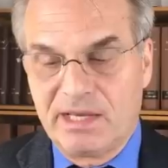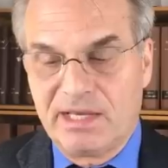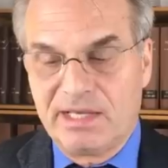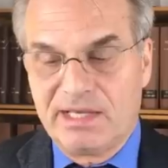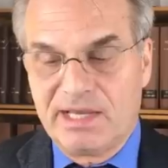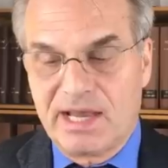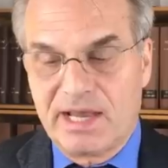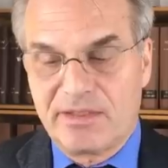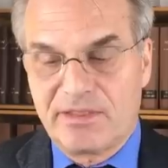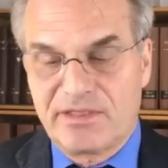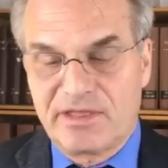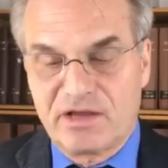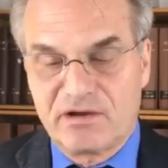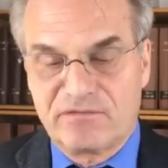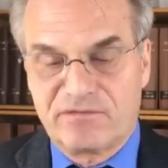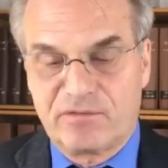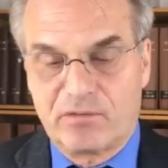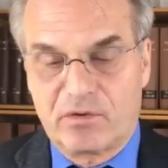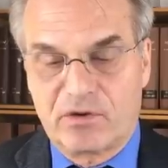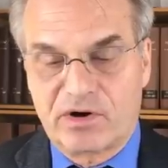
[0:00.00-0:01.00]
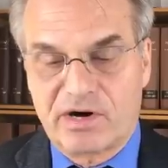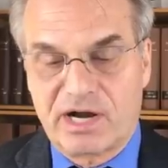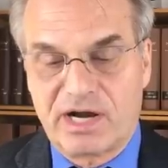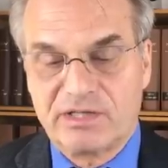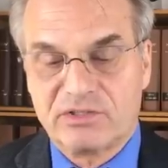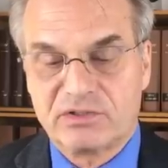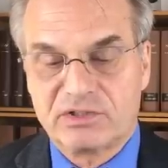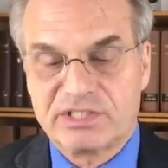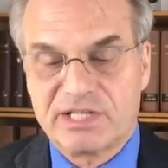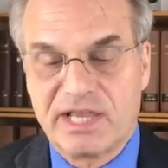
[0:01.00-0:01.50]
He had therefore
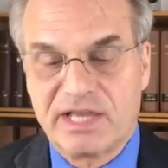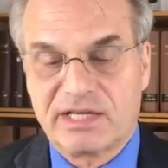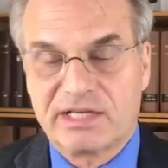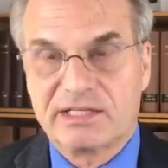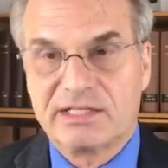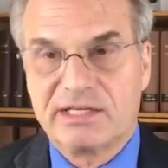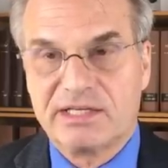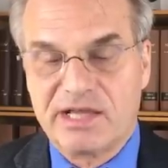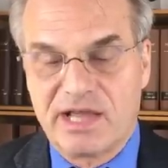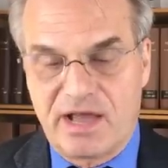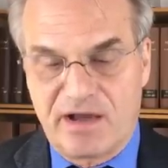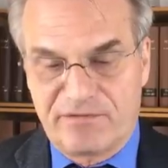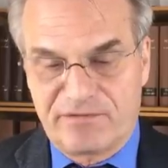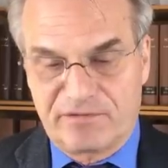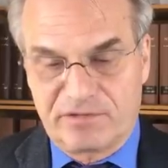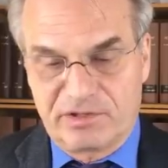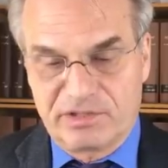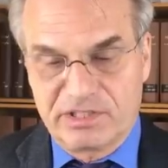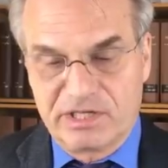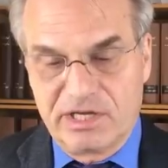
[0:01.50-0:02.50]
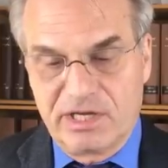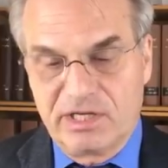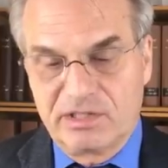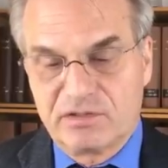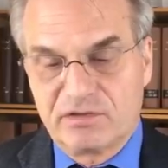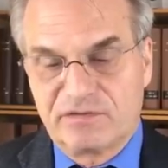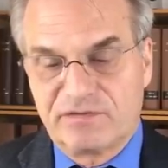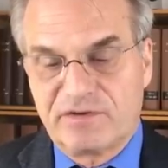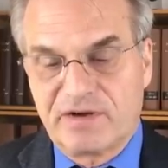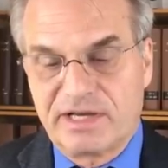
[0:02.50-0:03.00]
undertaken an effort
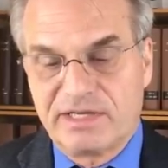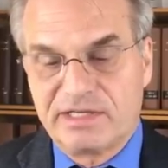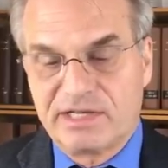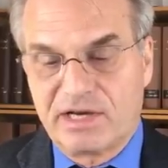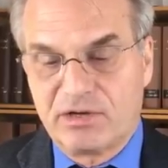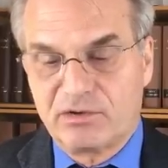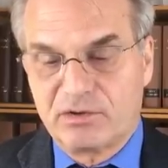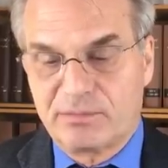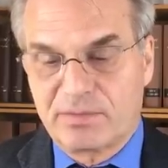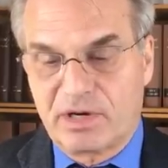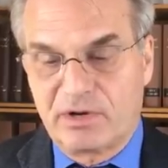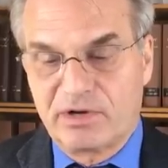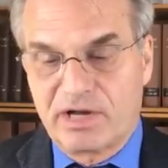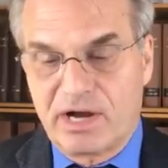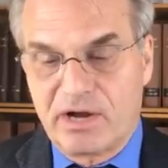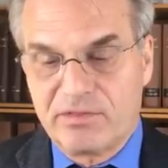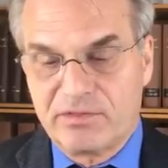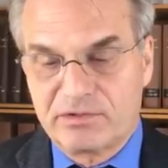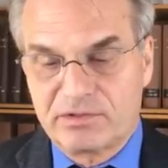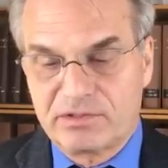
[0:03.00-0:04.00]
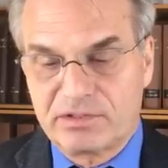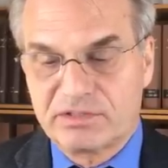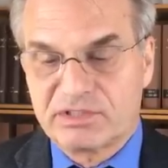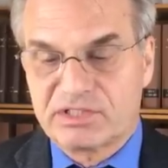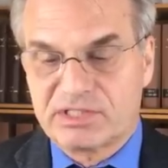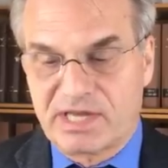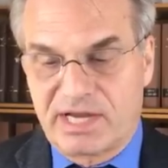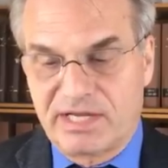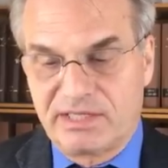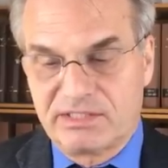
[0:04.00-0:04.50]
to find out about other
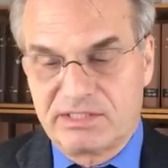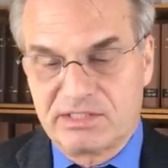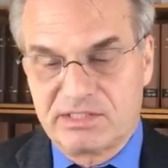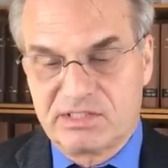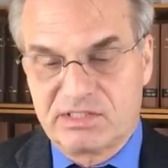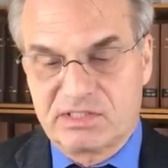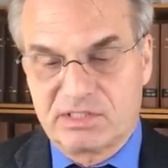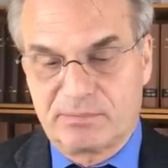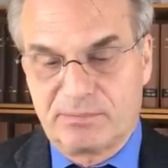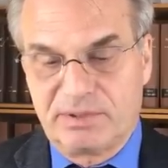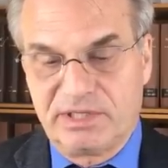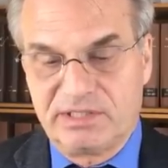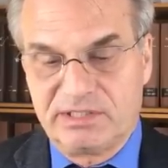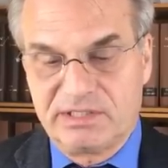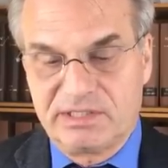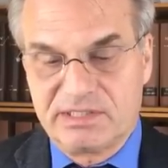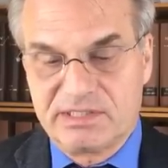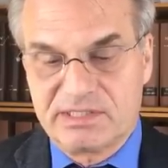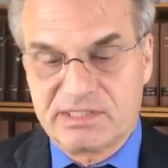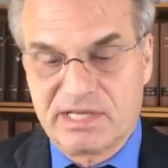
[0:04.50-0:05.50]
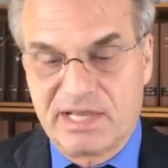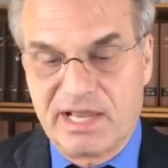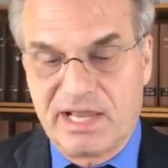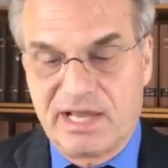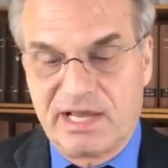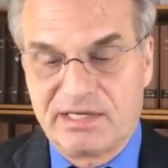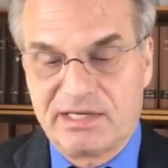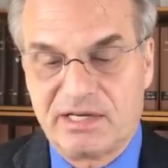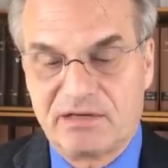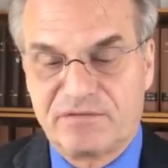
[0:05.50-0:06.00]
scientists' opinions
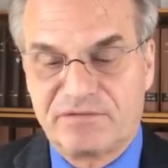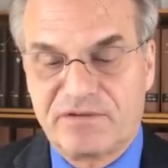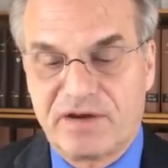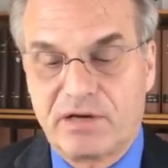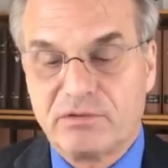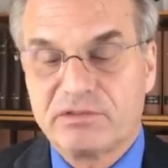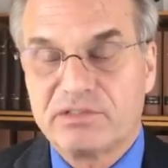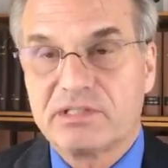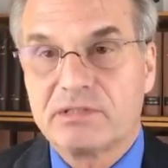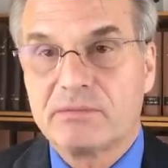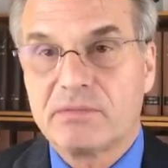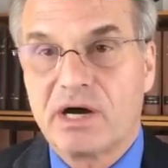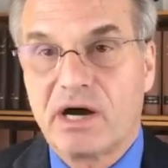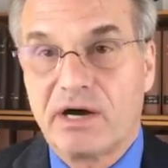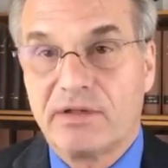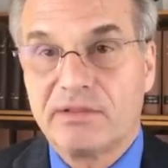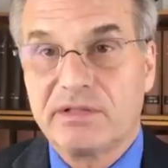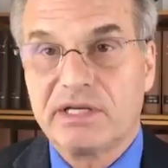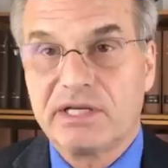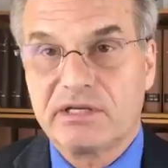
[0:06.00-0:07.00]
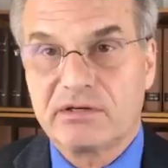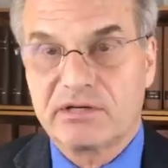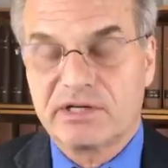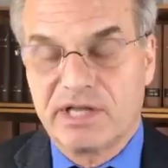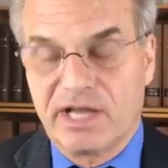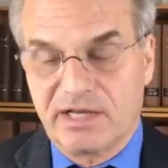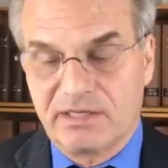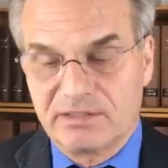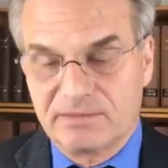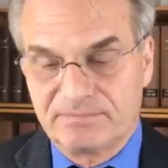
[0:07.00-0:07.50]
and had found them on the
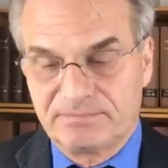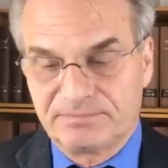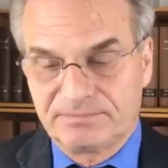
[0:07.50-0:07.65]
internet.